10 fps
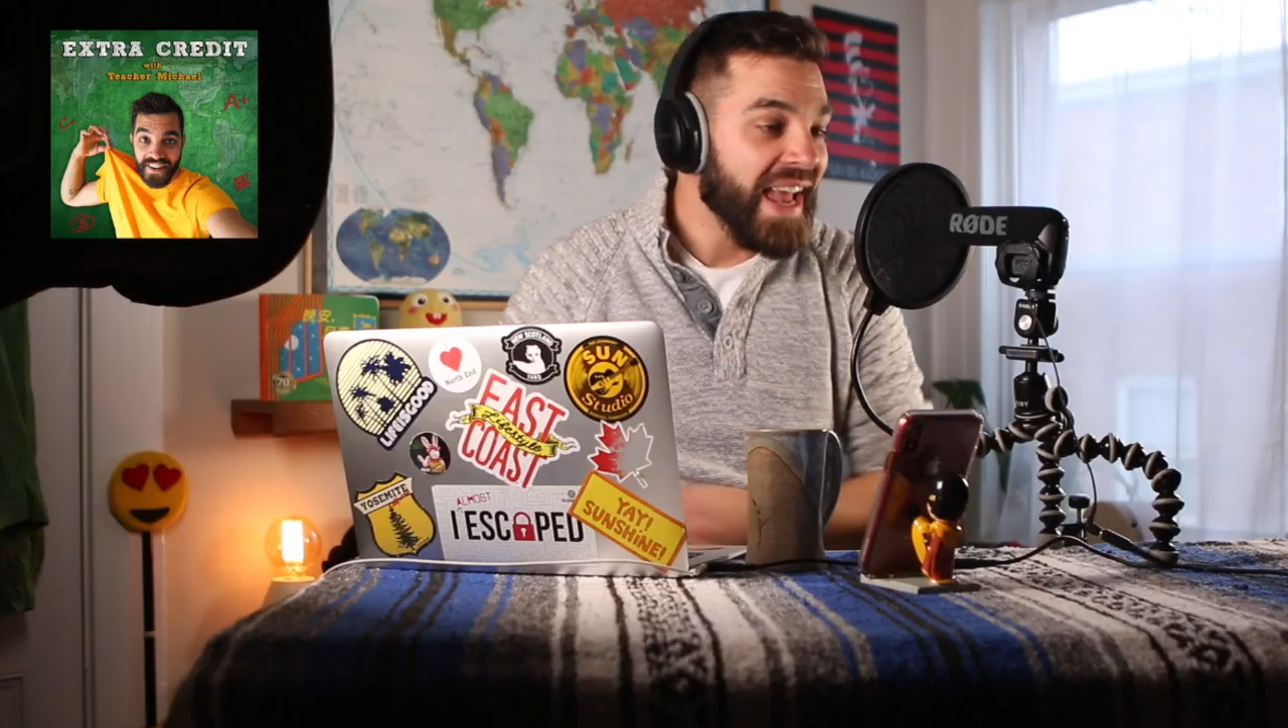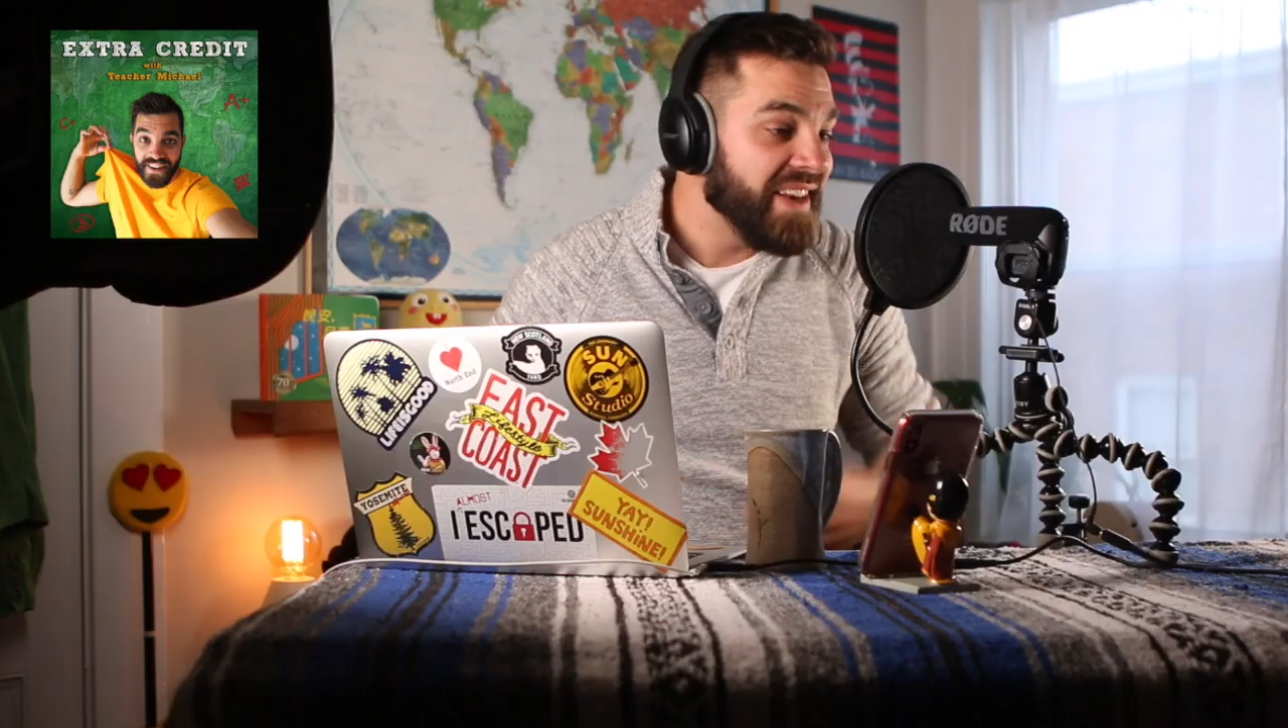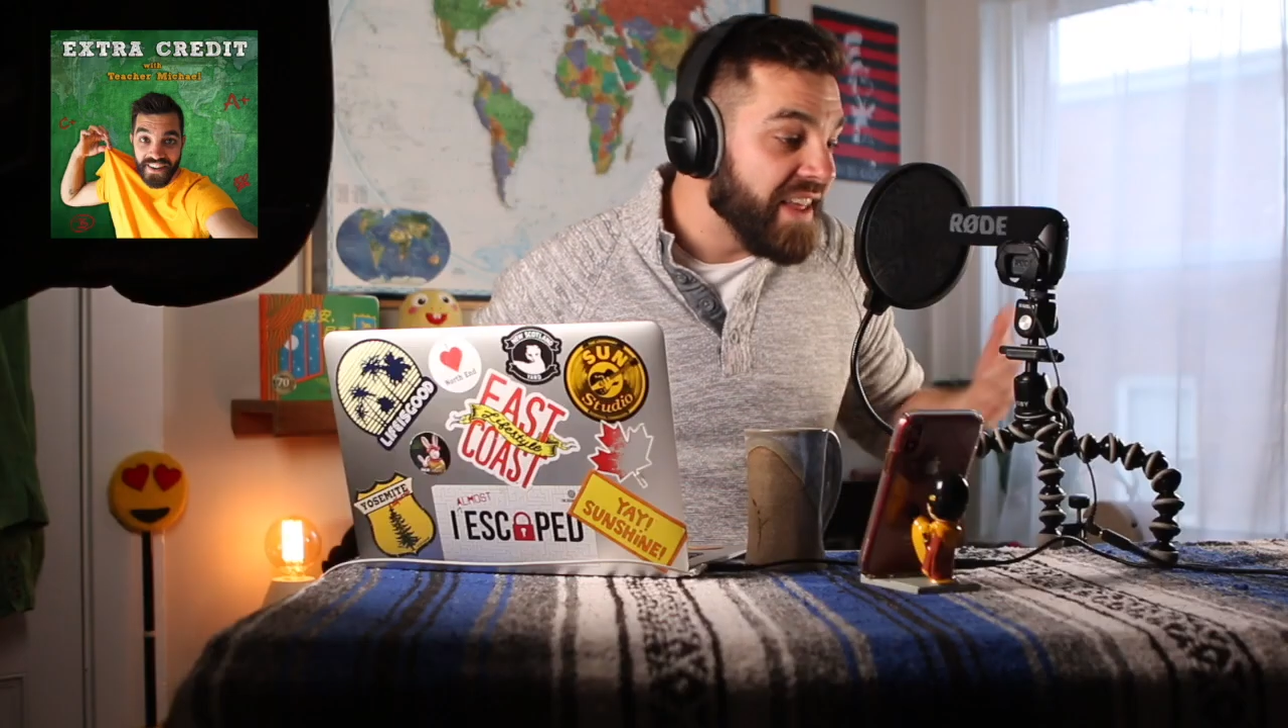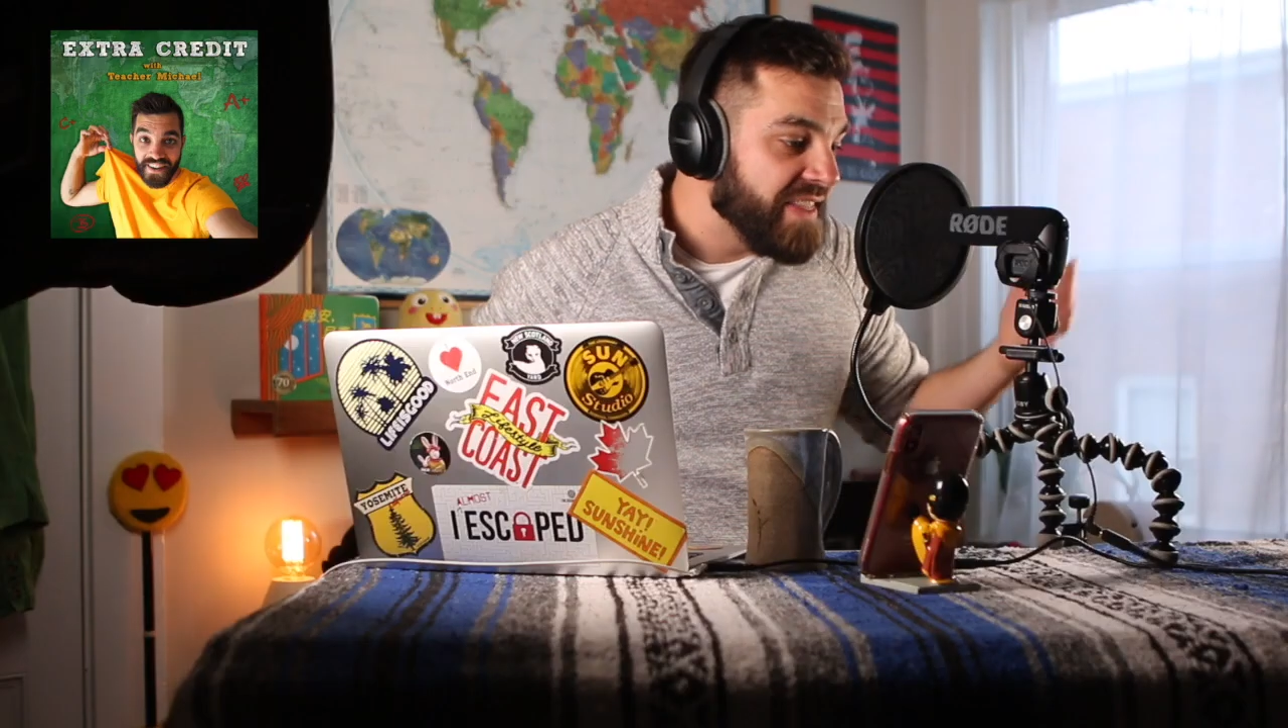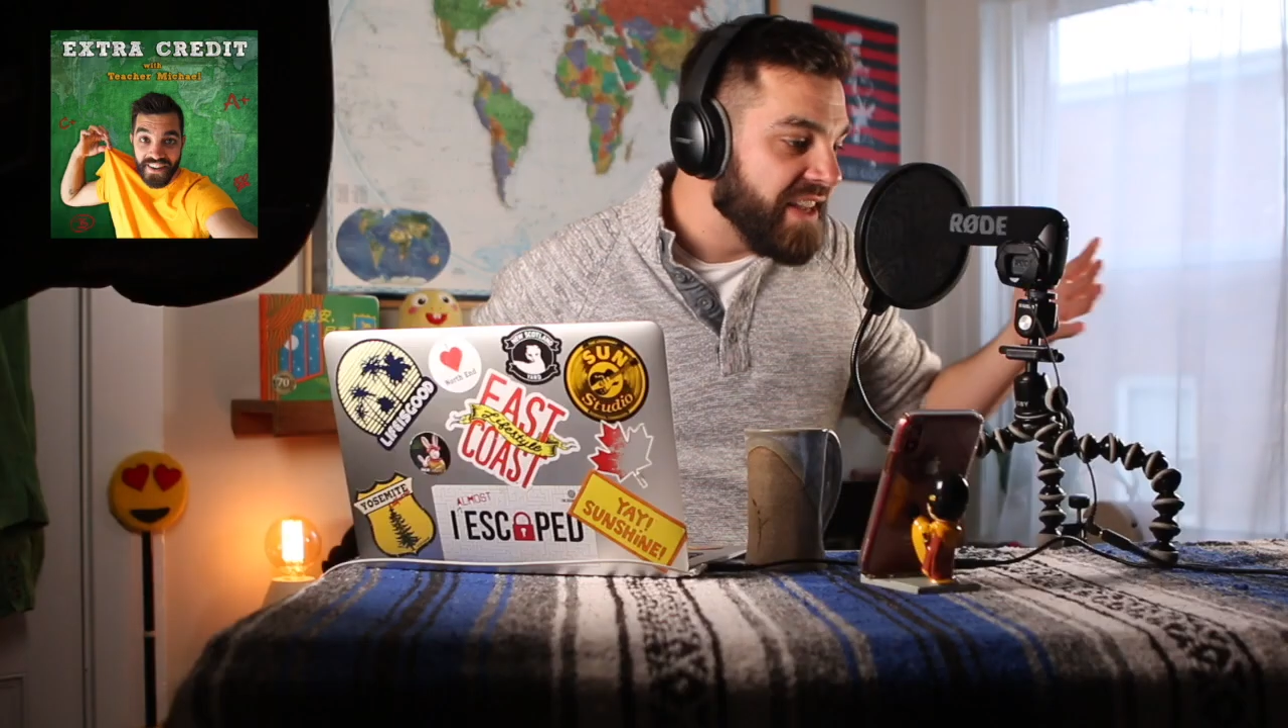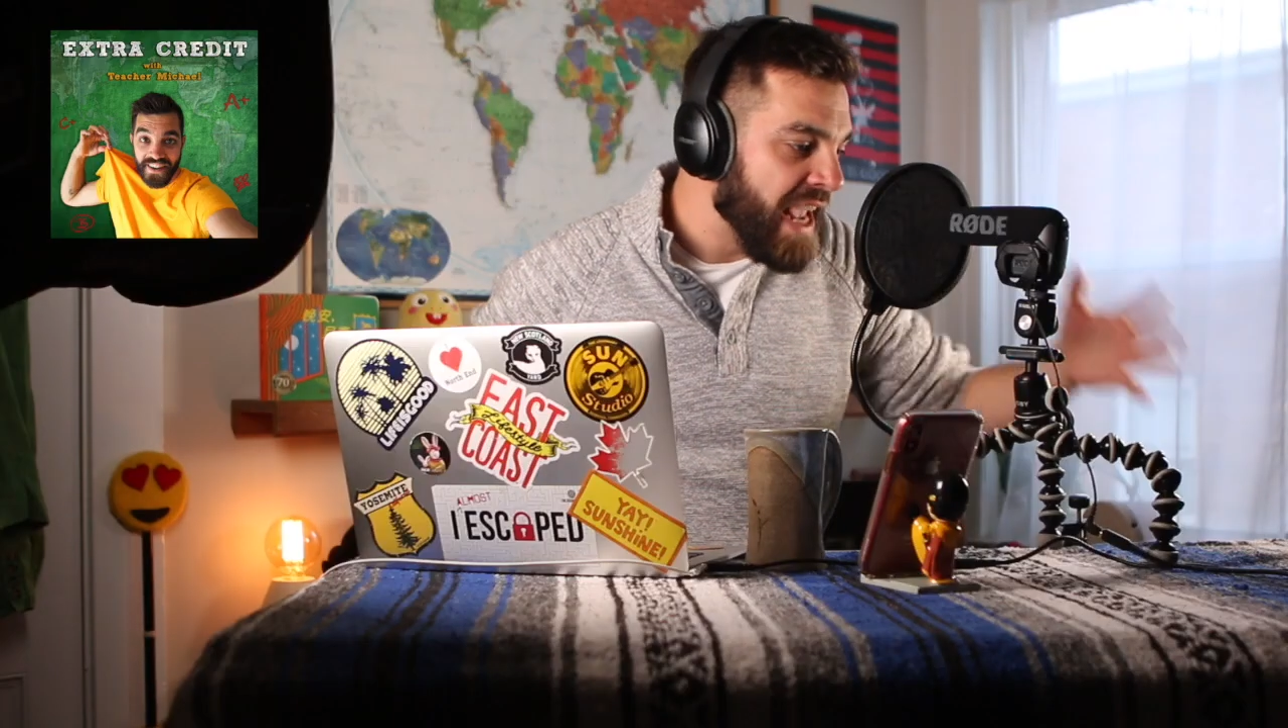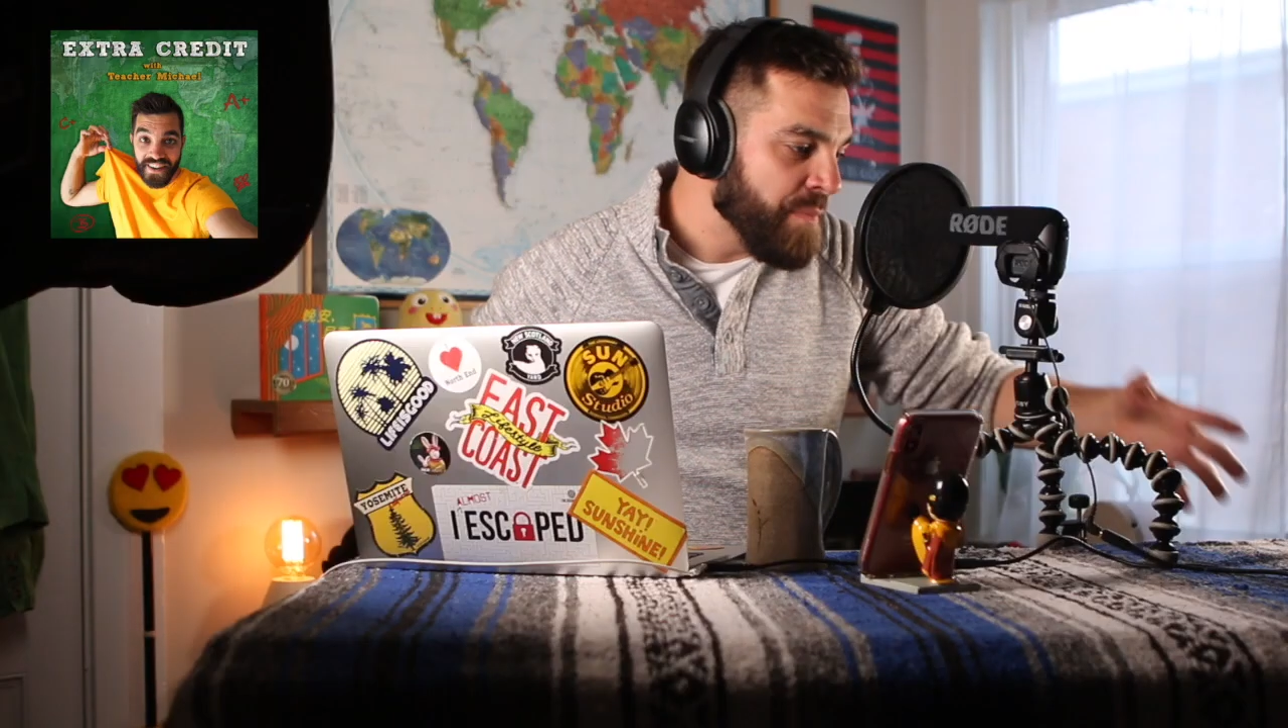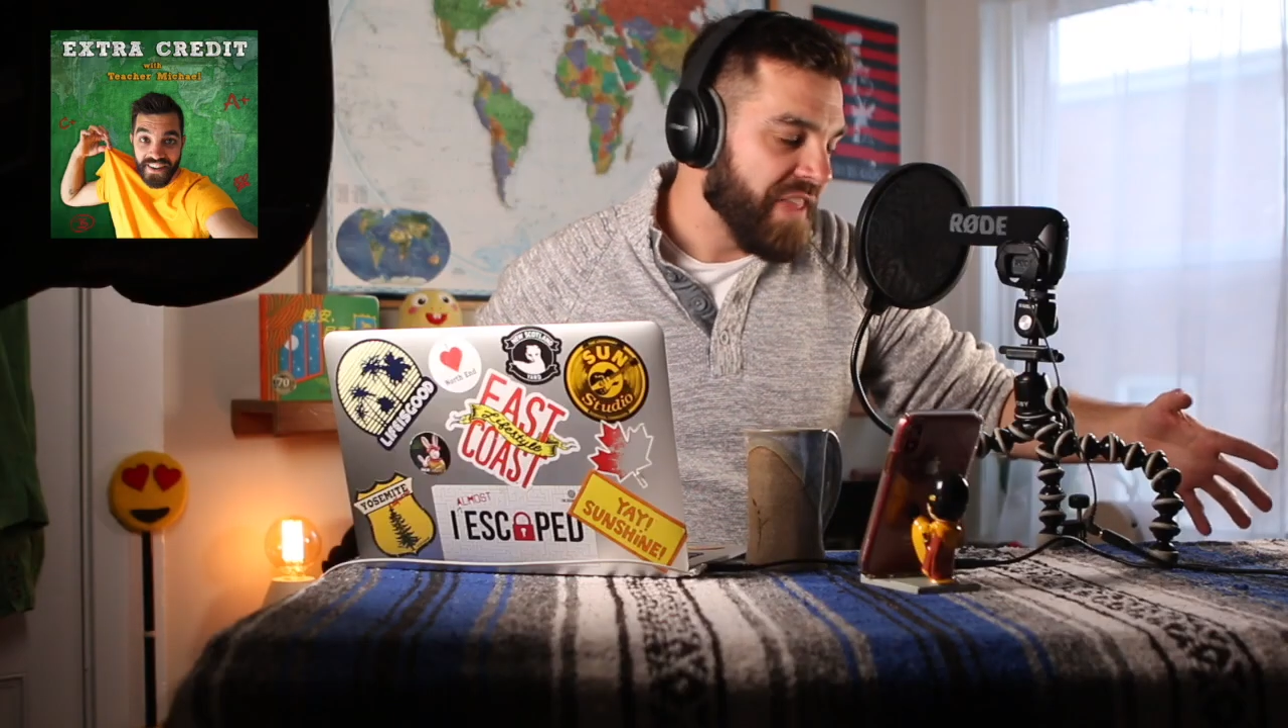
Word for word: And the name